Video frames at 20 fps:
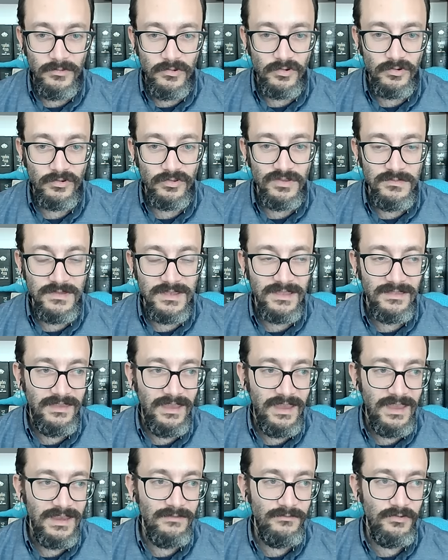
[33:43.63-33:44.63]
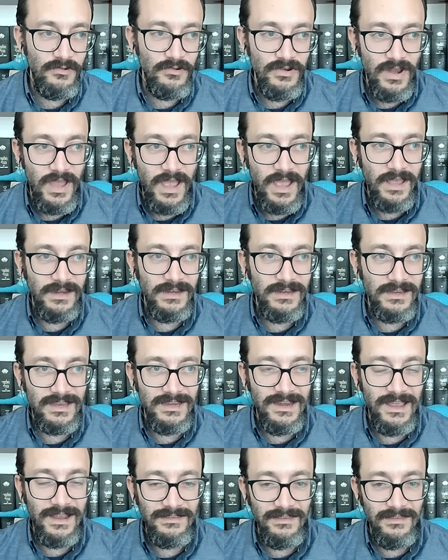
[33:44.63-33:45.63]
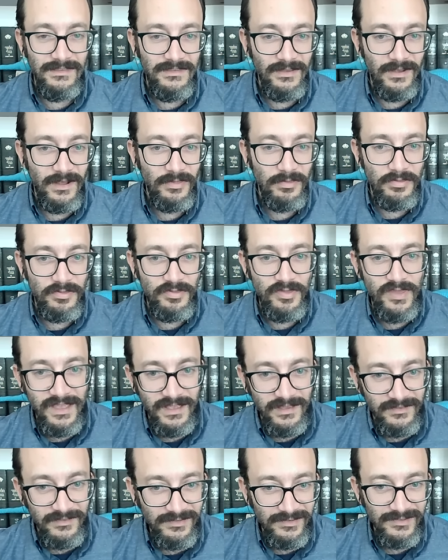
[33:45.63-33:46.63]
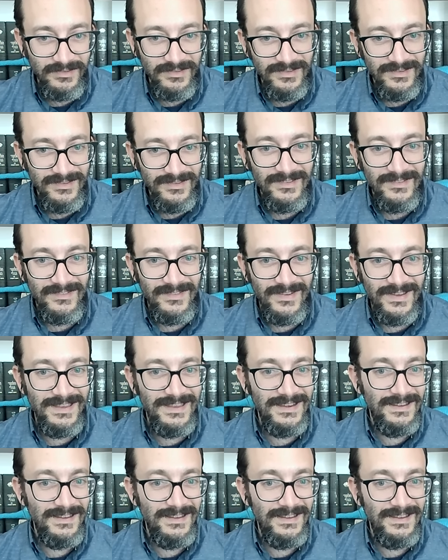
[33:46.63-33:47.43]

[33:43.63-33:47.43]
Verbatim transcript: You can only be contained if you're not connected to other things, right?